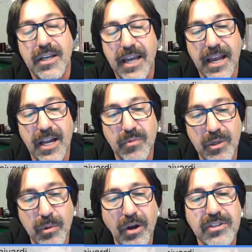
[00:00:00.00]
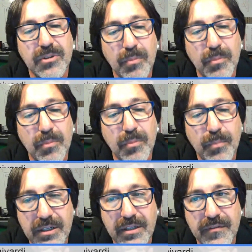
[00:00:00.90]
And we were also part
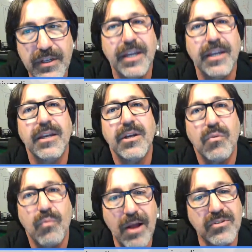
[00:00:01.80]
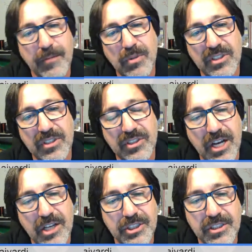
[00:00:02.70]
of a roundtable
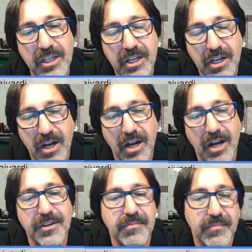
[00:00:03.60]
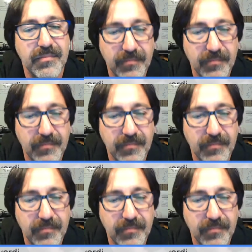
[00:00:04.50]
discussion on